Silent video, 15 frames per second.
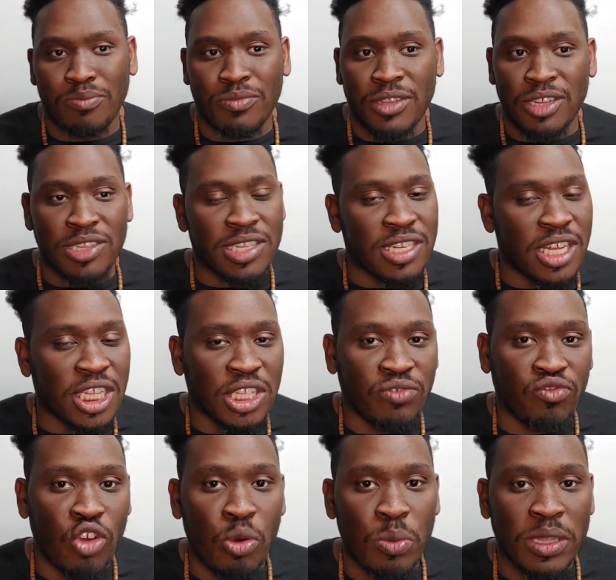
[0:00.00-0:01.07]
There's nothing
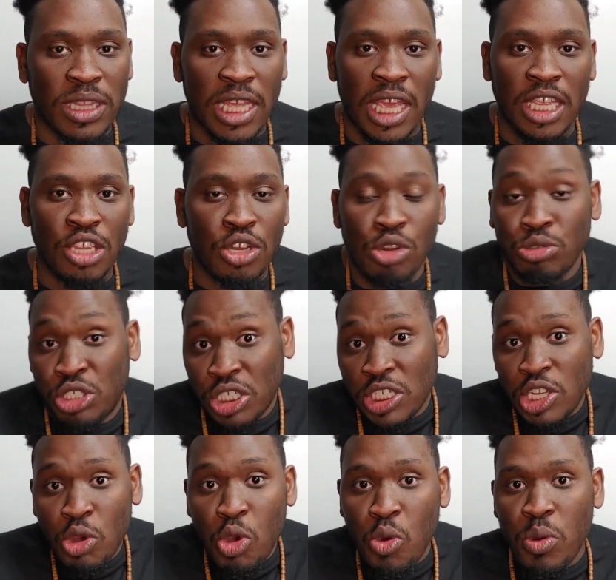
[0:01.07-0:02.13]
wrong with that.
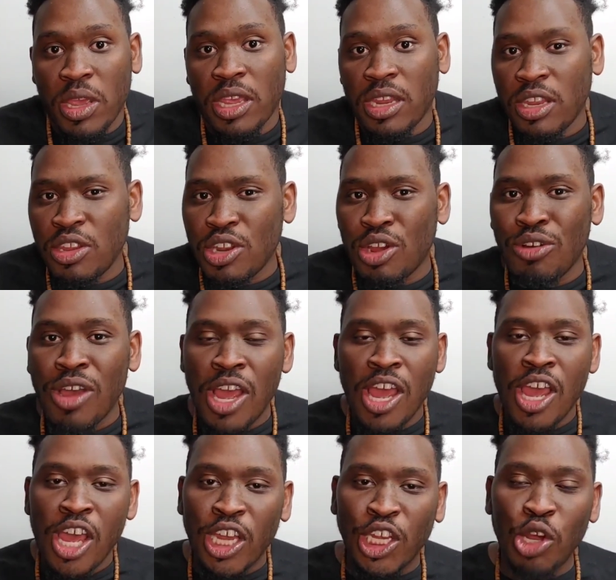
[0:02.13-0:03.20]
Just don't quit.
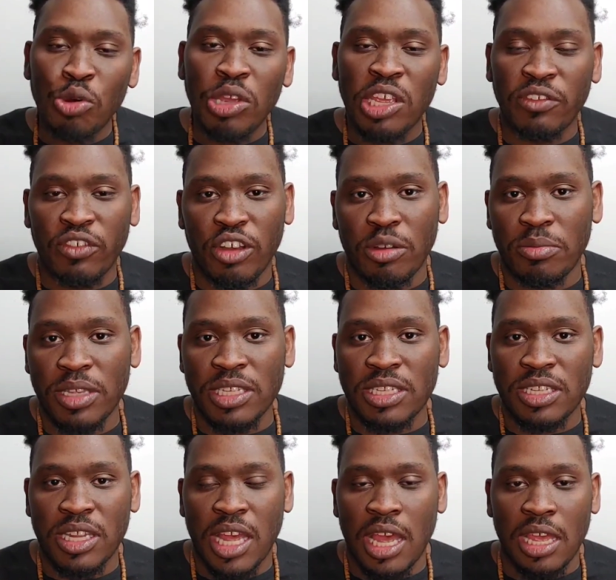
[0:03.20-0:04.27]
Don't give up.
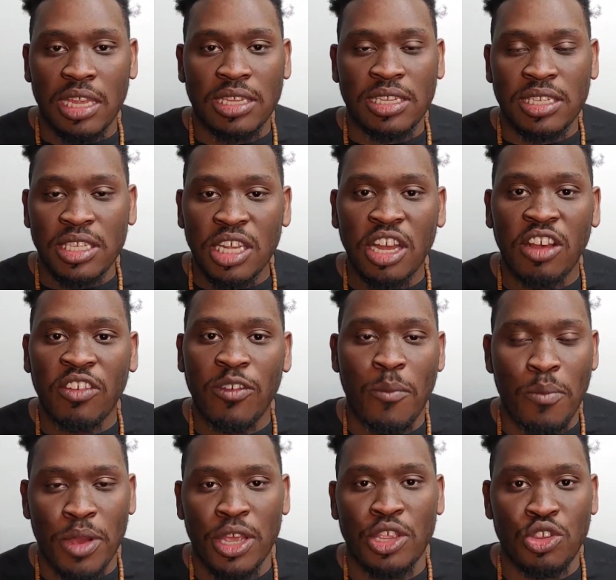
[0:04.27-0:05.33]
It's tough,
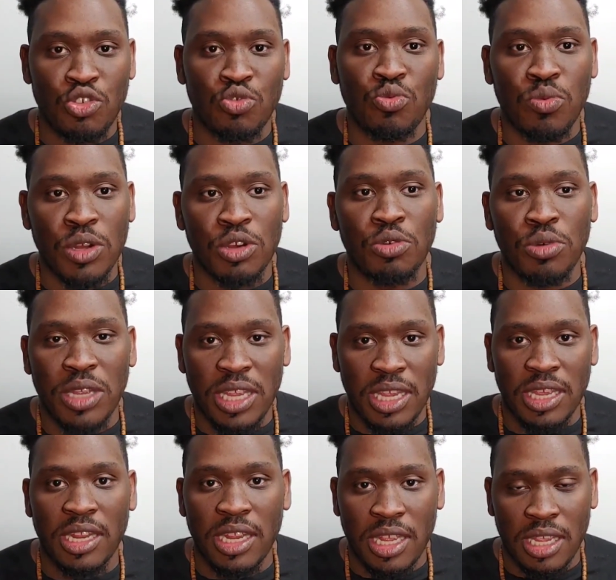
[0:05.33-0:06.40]
but you will
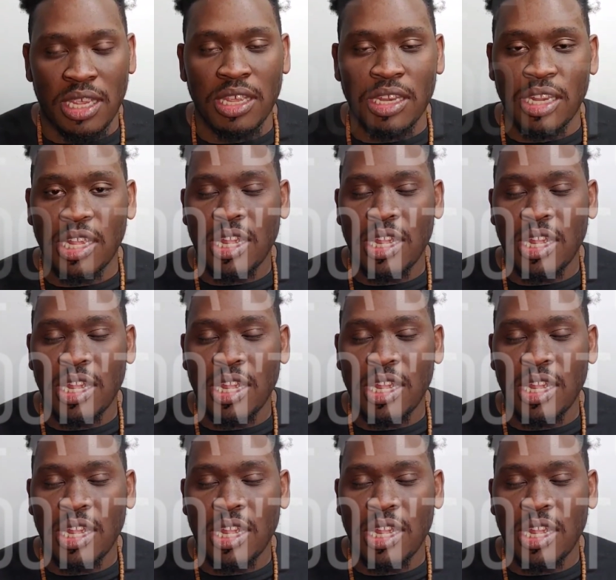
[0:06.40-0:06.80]
get it.